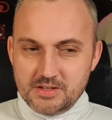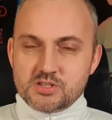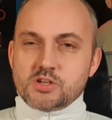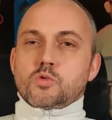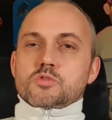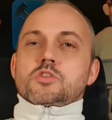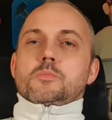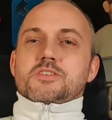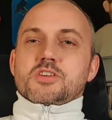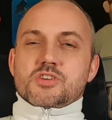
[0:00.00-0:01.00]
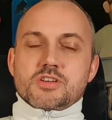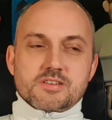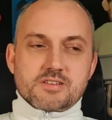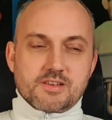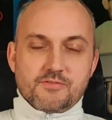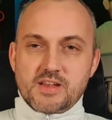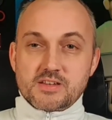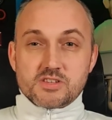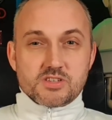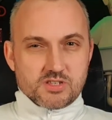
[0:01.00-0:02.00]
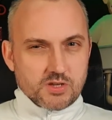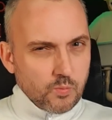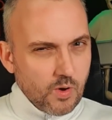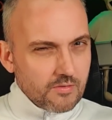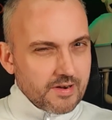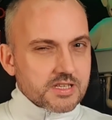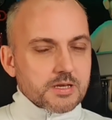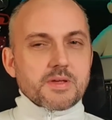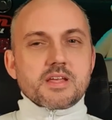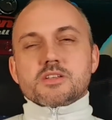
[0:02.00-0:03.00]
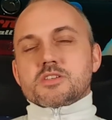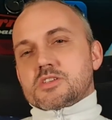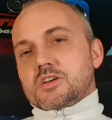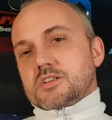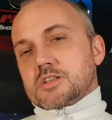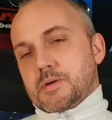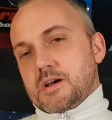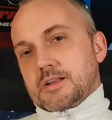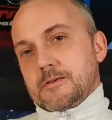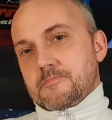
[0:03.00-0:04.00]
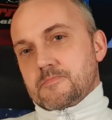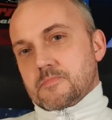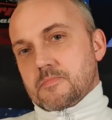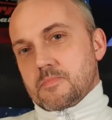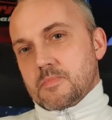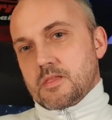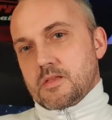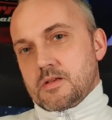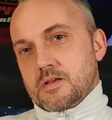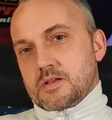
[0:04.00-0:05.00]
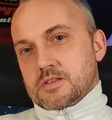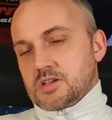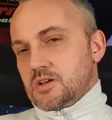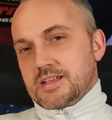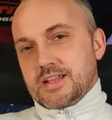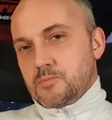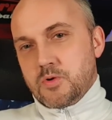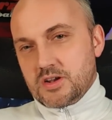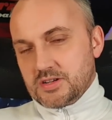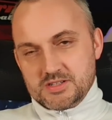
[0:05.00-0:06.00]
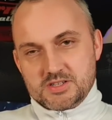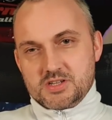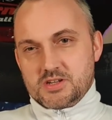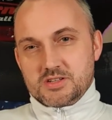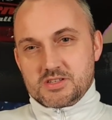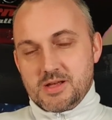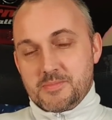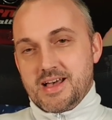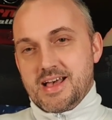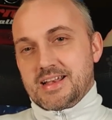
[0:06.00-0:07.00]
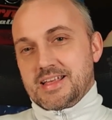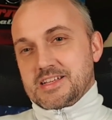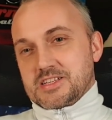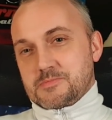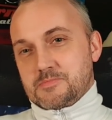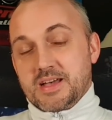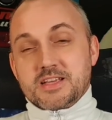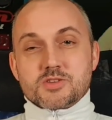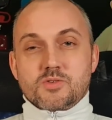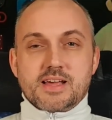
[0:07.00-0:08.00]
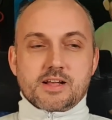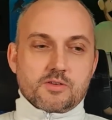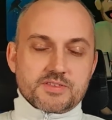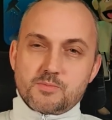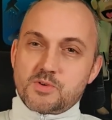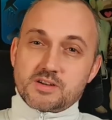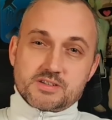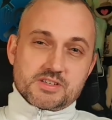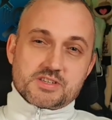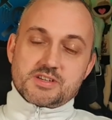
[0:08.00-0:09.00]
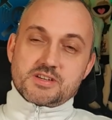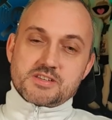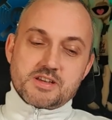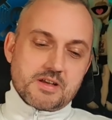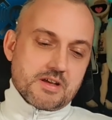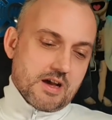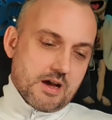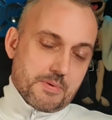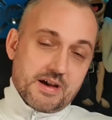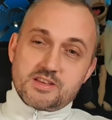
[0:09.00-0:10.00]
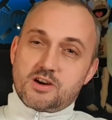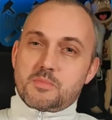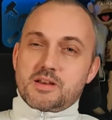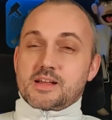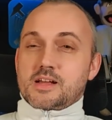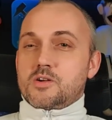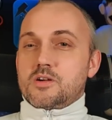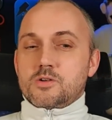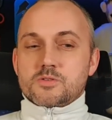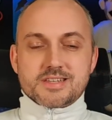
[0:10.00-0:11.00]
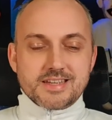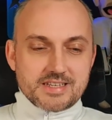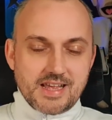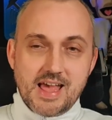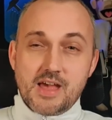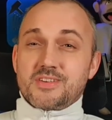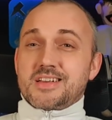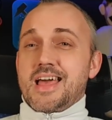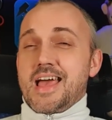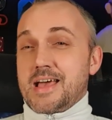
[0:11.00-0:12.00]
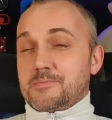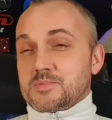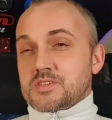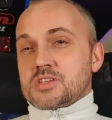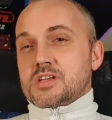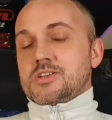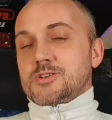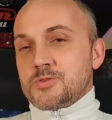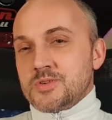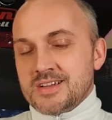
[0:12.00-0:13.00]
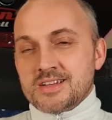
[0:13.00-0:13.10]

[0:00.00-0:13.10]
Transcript: to cause an opposition defence to worry, to be concerned about it. Certainly they weren't concerned about Haller's pace or lack of. They weren't concerned about Yarmolenko, who did have an absolute